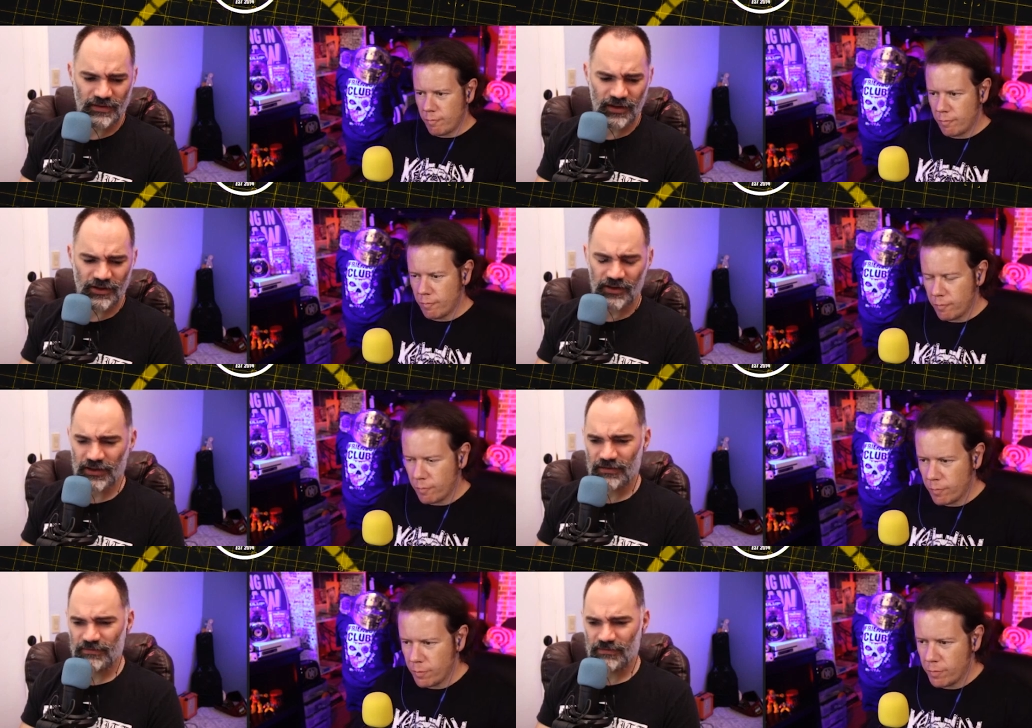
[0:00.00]
Speaker 1: like all
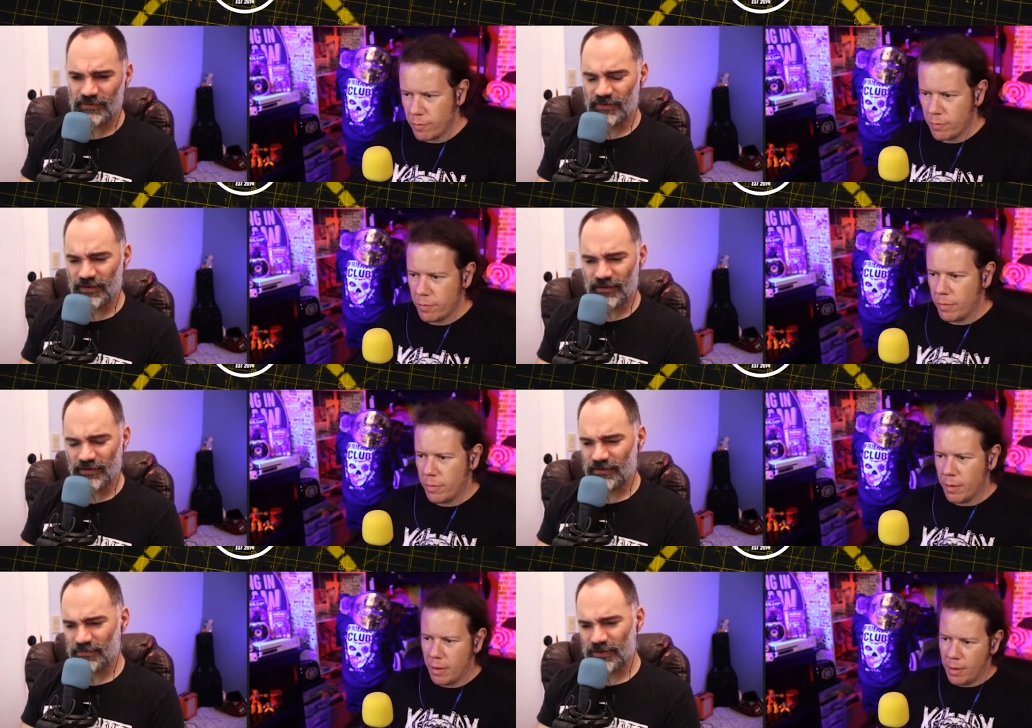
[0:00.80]
the
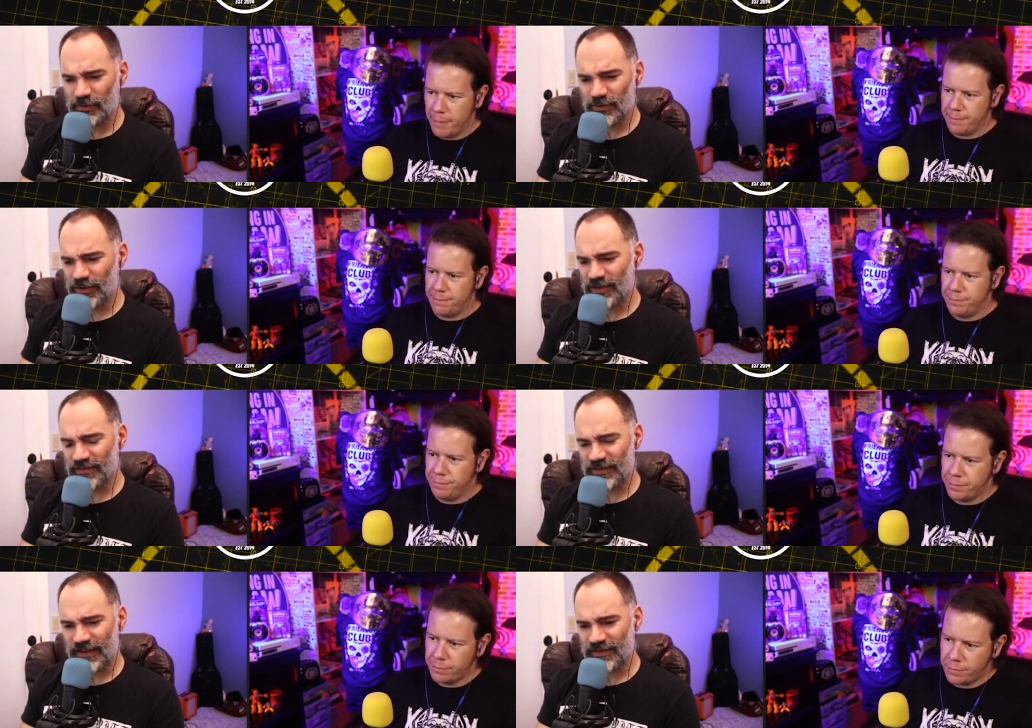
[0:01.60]
uh, people who want to
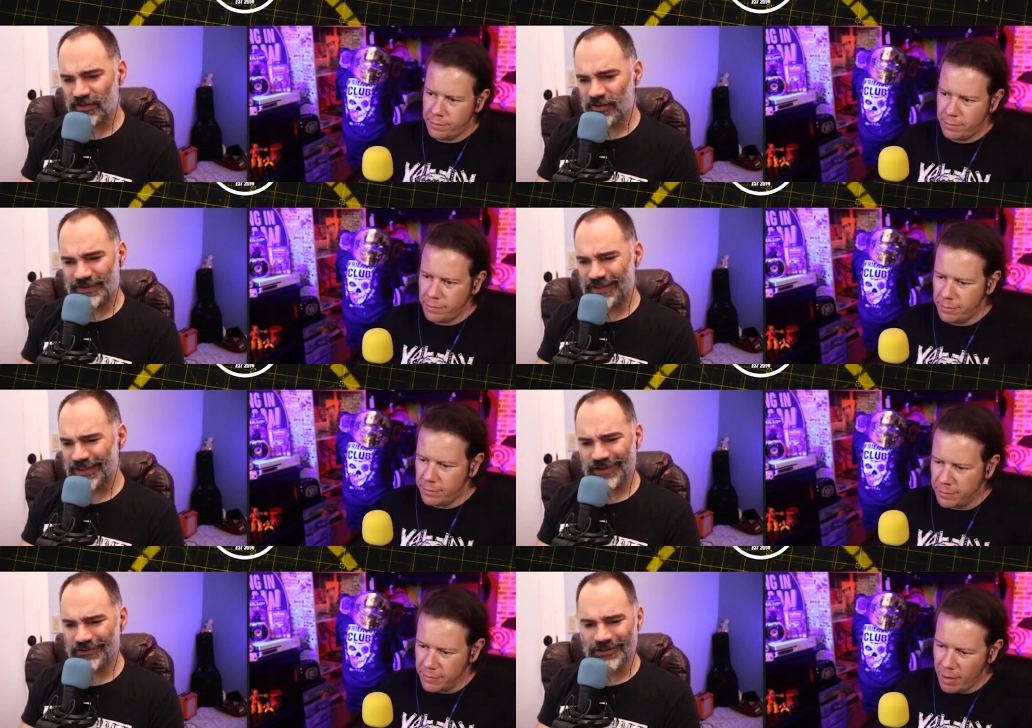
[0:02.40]
kiss ass call him
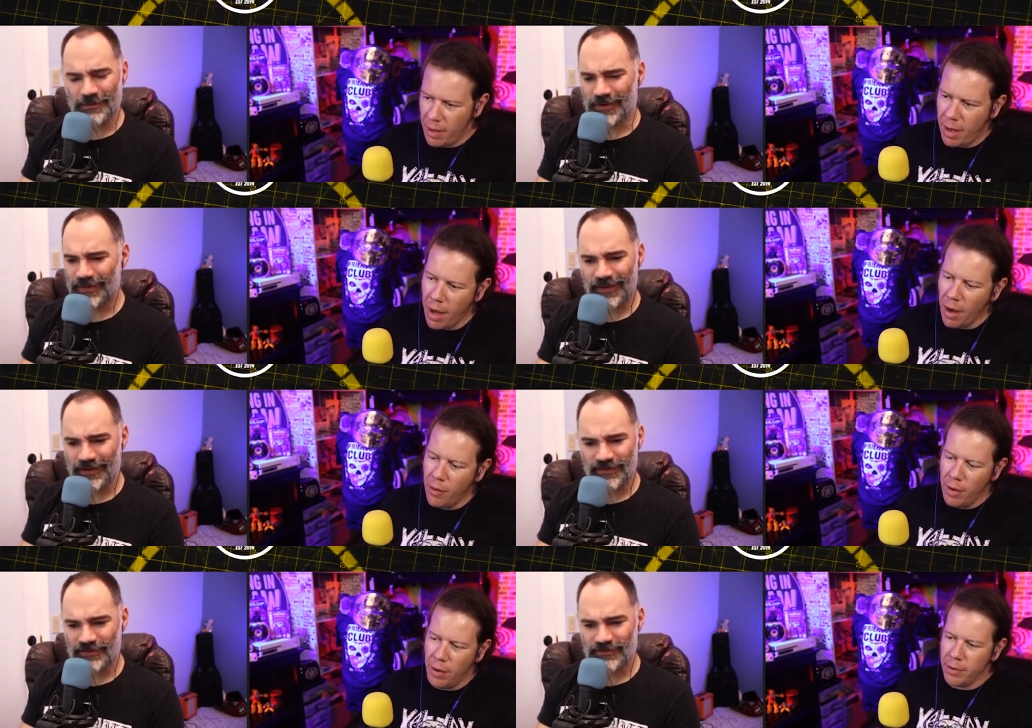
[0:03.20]
TK or something.
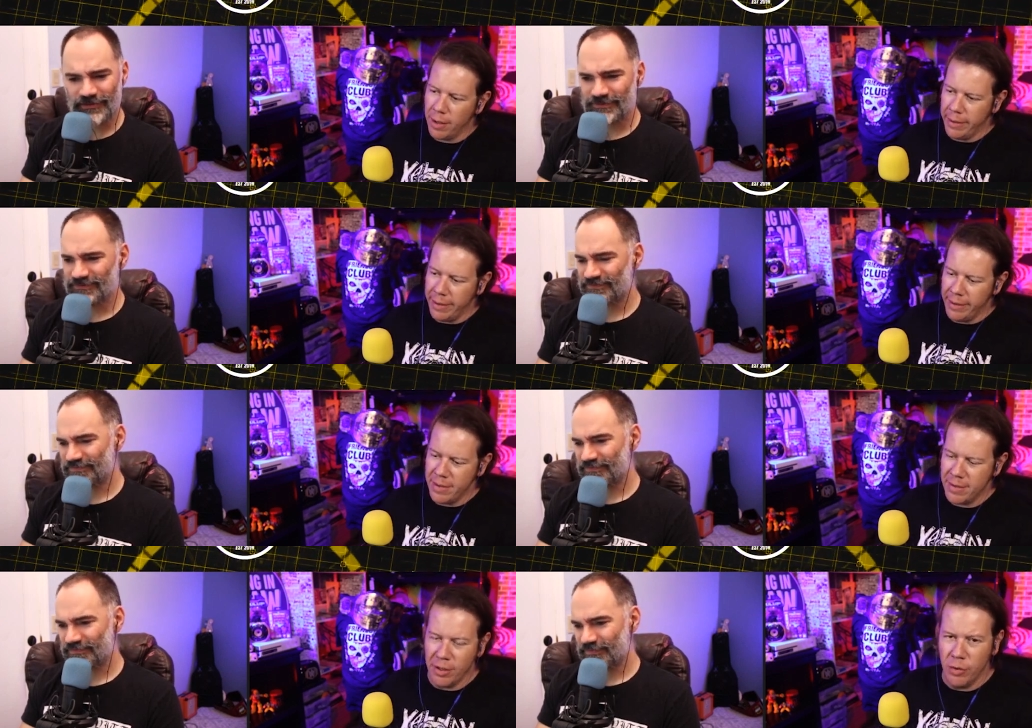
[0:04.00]
Speaker 2: Oh, okay. And then
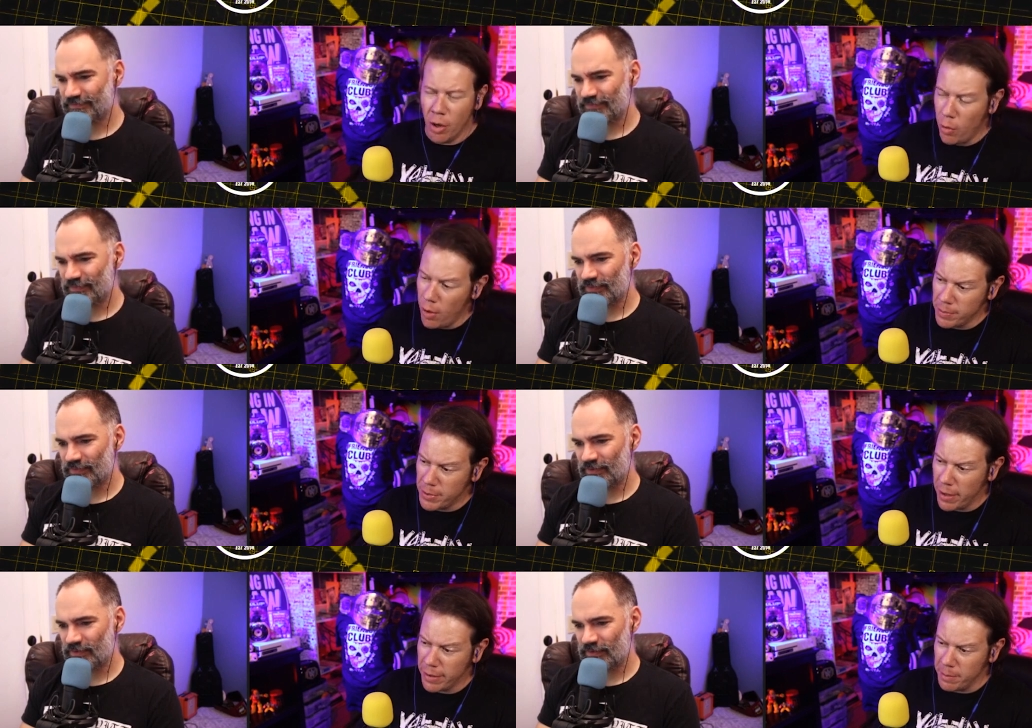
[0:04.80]
he said, "You know who I'm
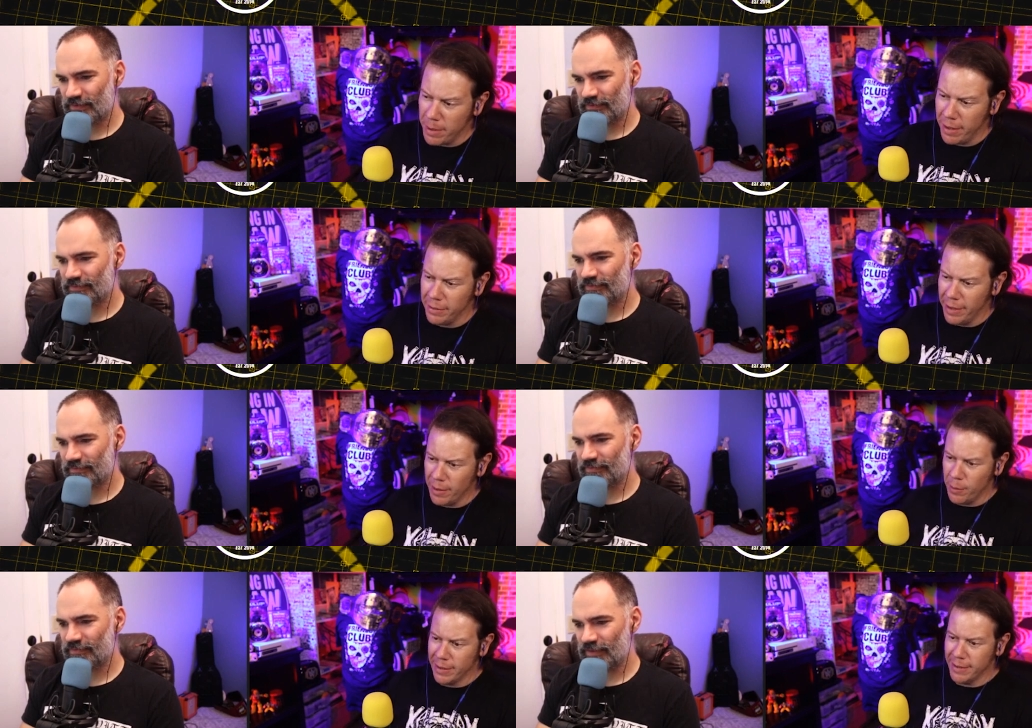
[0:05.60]
talking about," and
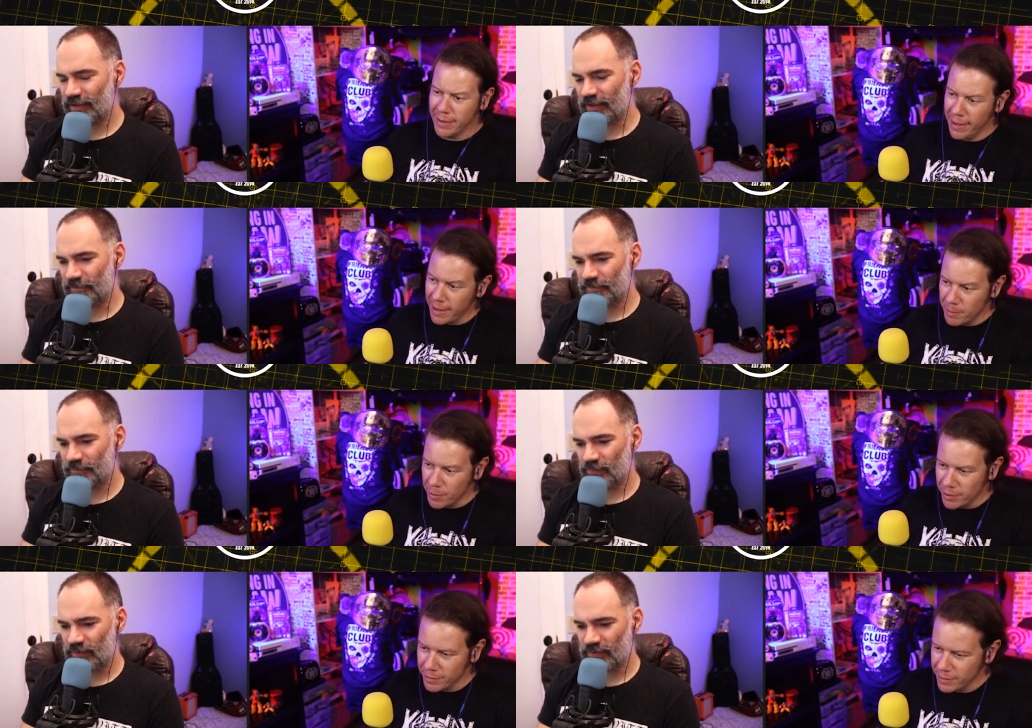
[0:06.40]
like winked at the yeah.
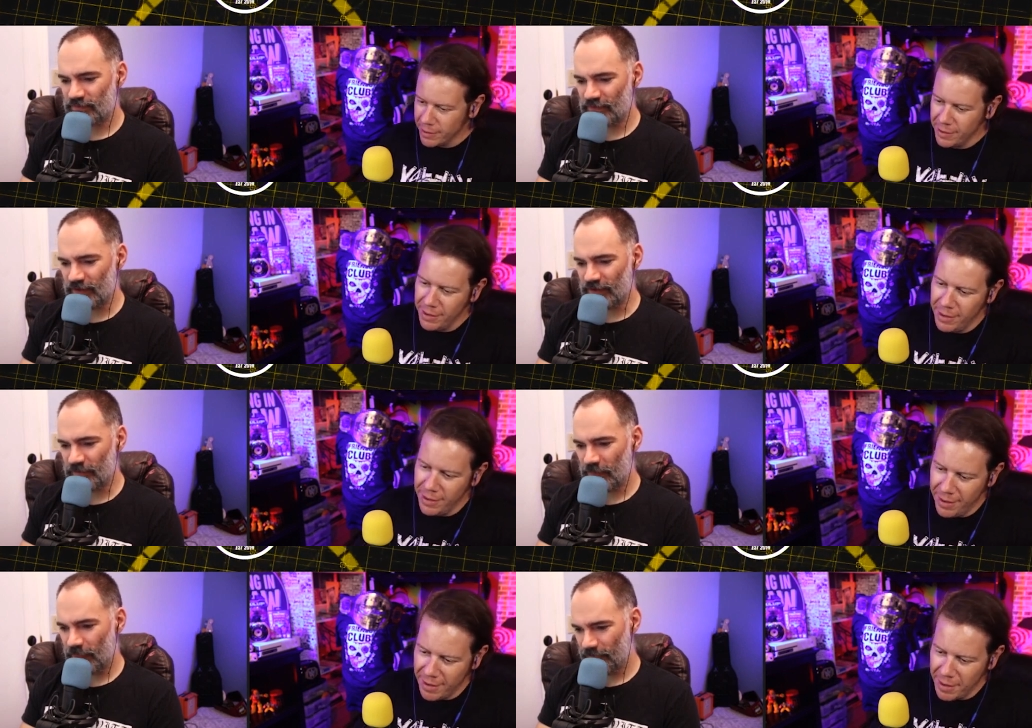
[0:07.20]
camera. Yeah.
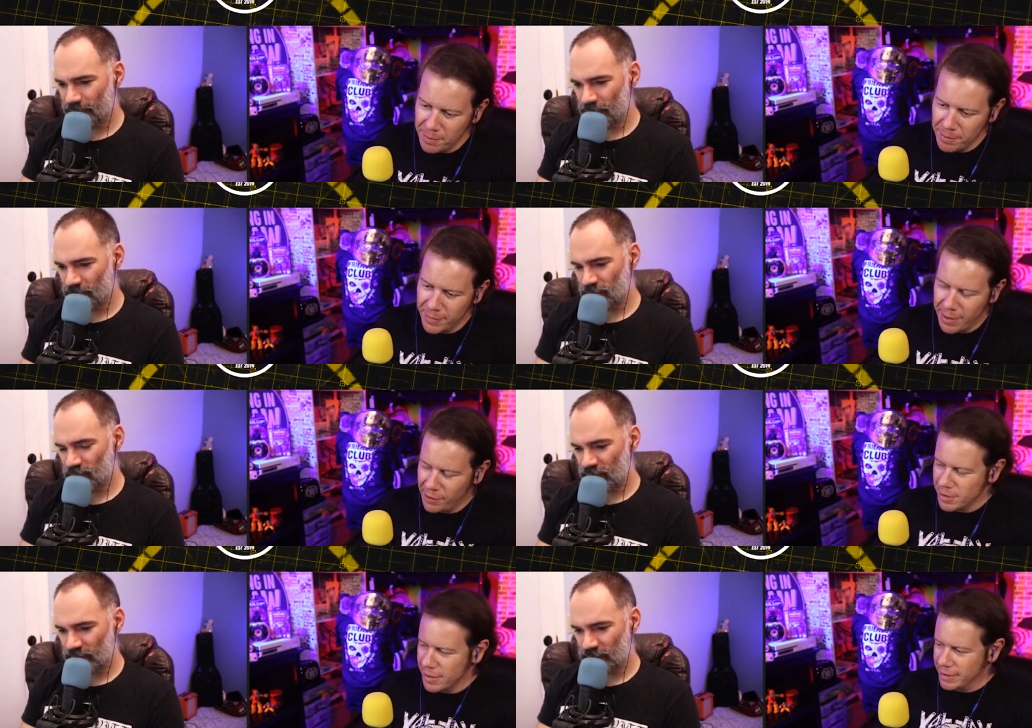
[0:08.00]
Um, I
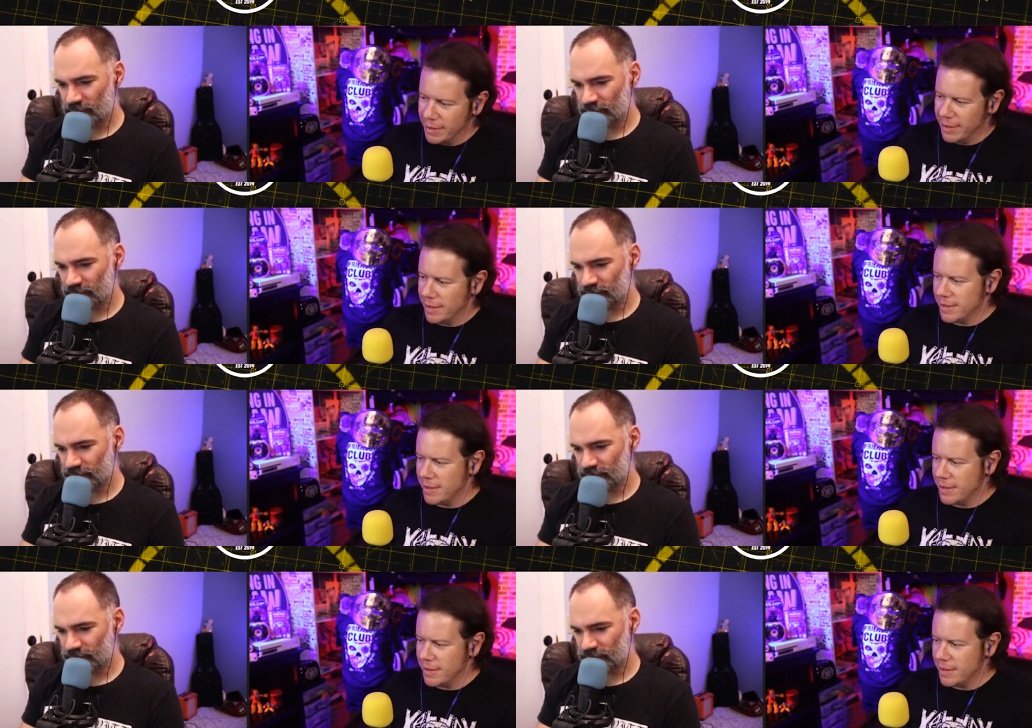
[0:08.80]
always like that kind of